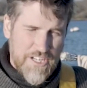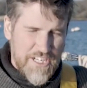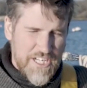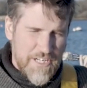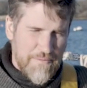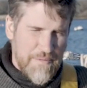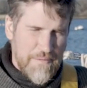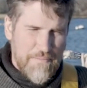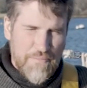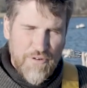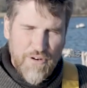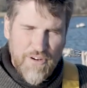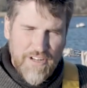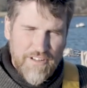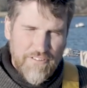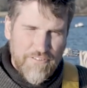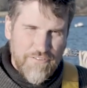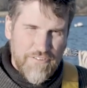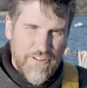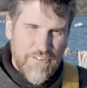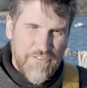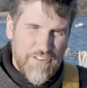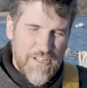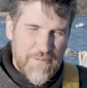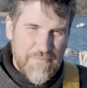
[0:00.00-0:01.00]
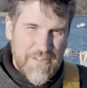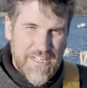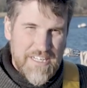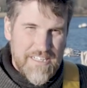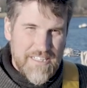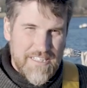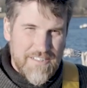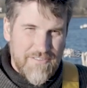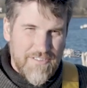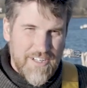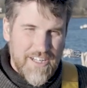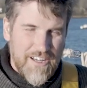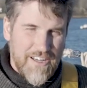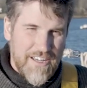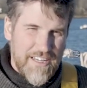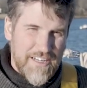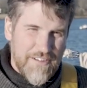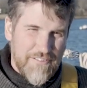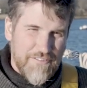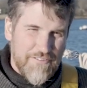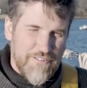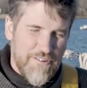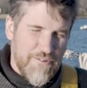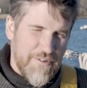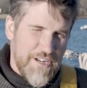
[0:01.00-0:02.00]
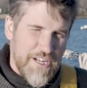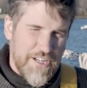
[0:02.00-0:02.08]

you're going to be pulling 50 meters of line through